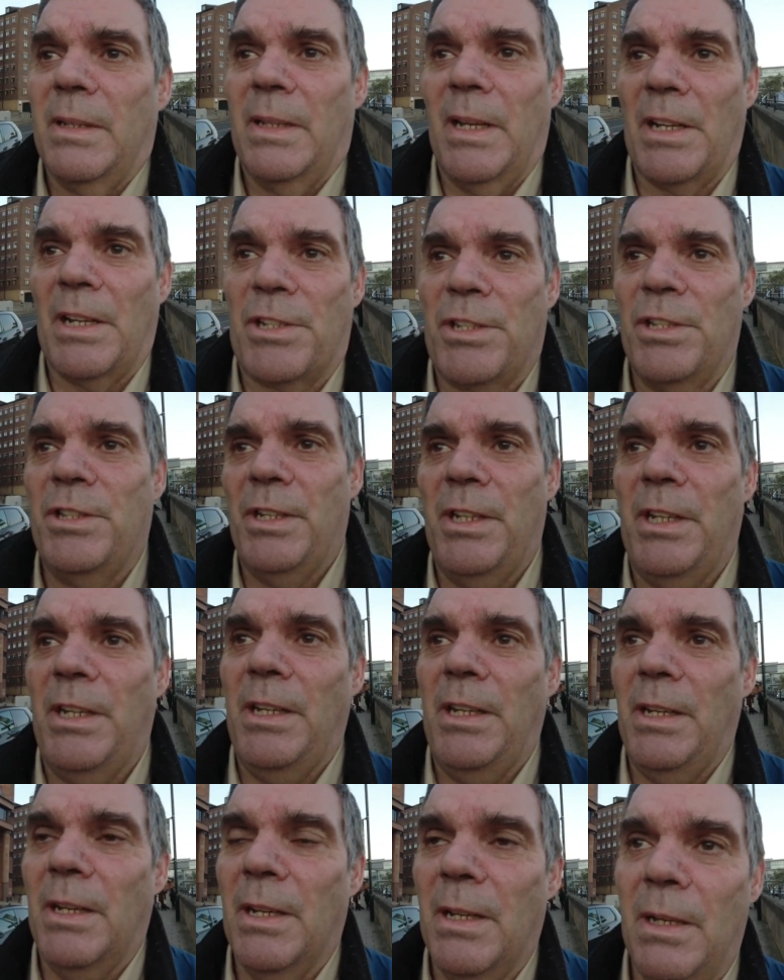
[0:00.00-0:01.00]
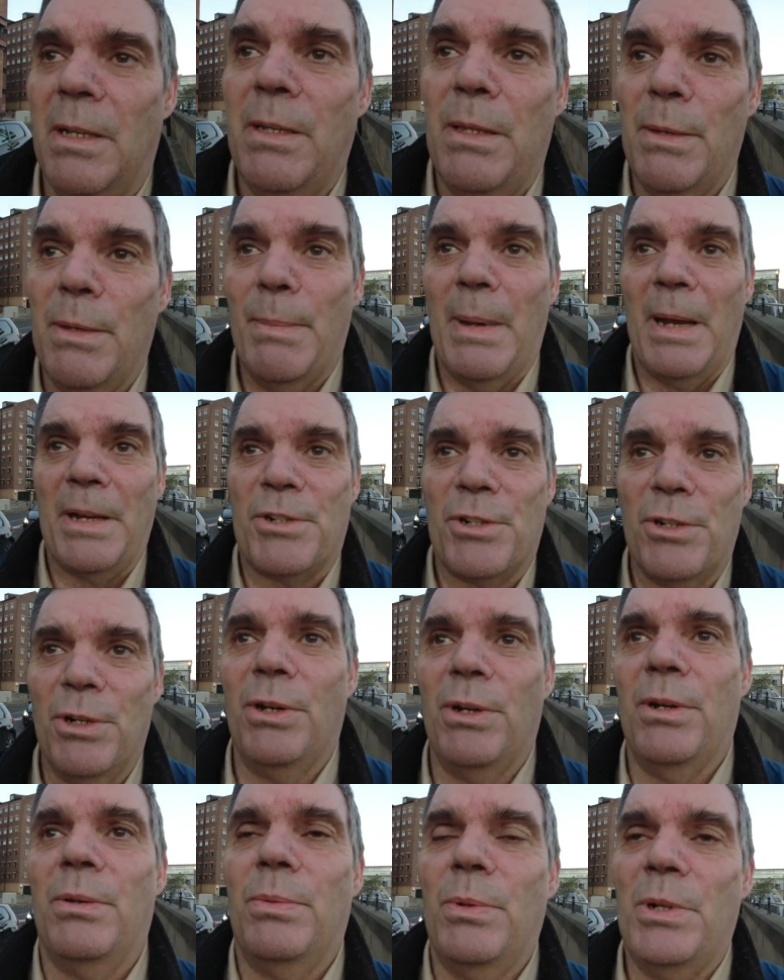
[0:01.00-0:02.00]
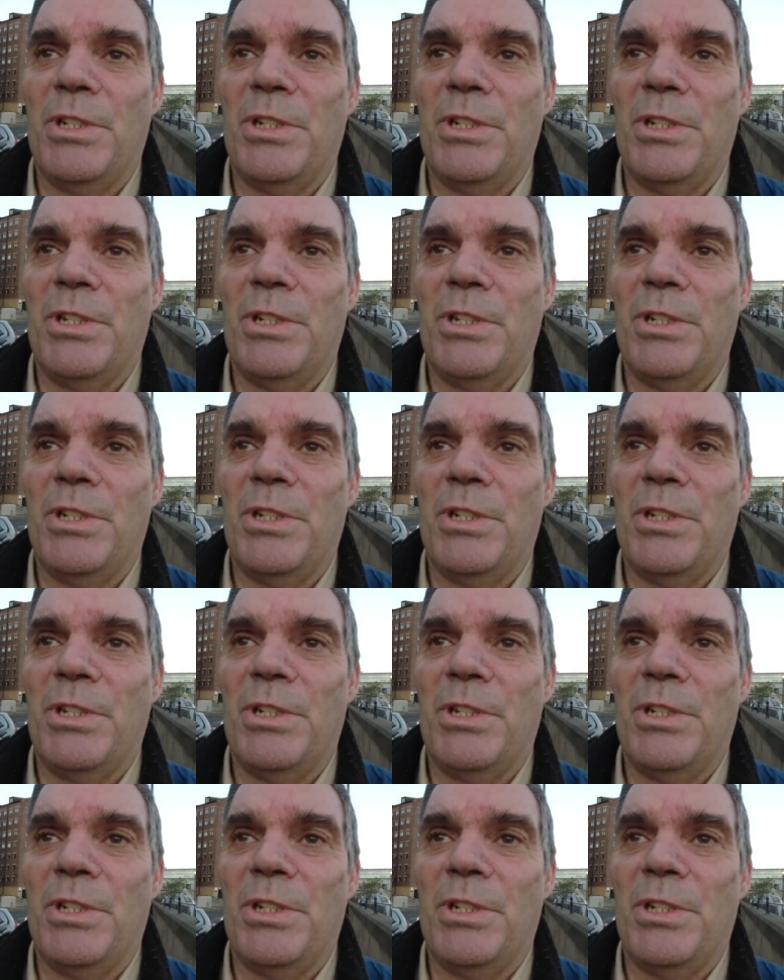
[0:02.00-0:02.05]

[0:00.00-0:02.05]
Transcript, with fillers: catch the the metro,